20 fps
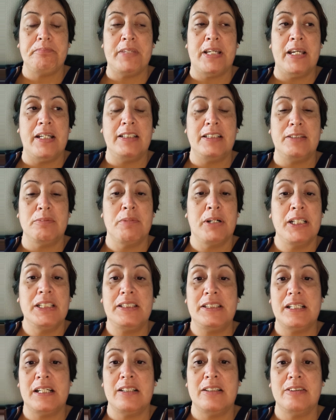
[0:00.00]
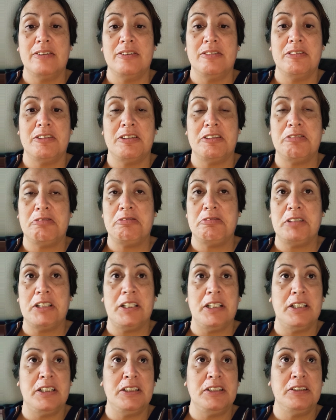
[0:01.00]
gets my son's
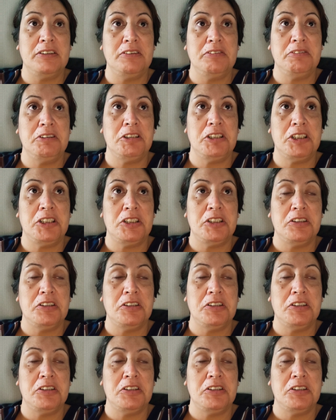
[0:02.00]
and